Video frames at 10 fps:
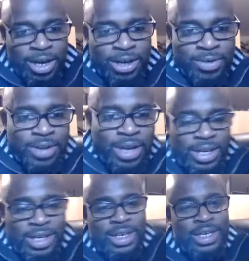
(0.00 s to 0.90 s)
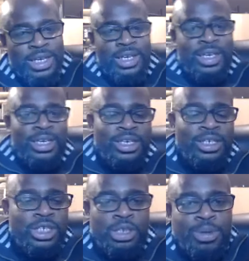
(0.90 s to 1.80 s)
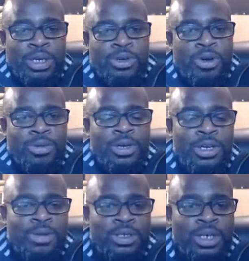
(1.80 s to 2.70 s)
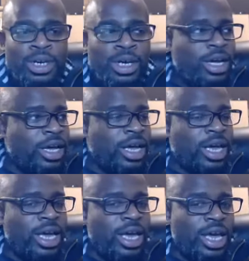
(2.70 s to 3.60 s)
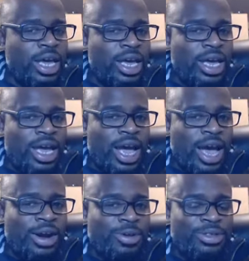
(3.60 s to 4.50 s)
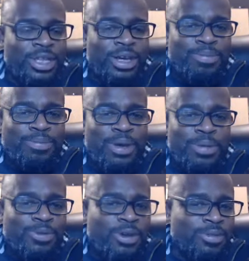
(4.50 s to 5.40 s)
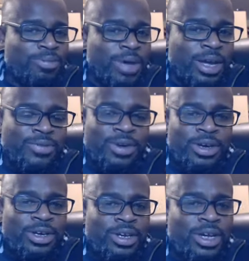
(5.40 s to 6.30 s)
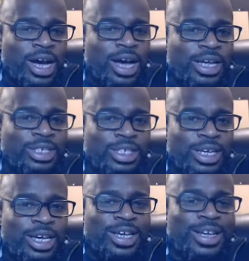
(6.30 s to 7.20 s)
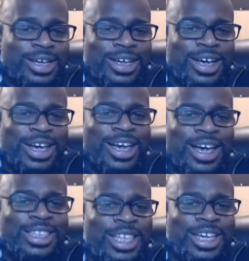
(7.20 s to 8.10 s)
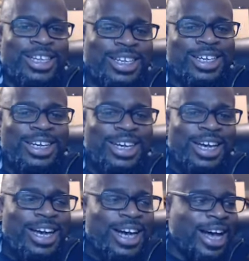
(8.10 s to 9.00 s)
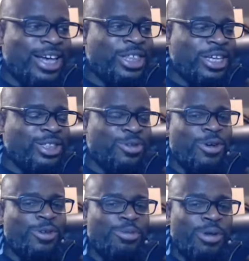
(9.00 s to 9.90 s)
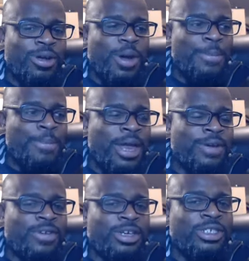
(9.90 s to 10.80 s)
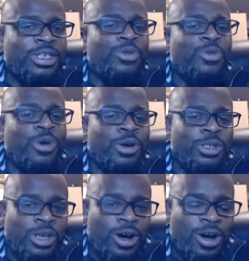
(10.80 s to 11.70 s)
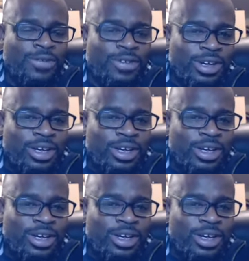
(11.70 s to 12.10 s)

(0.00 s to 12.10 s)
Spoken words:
done of like just being normal humans, I don't think people would make very good gods. I think the world would be manifestly worse off.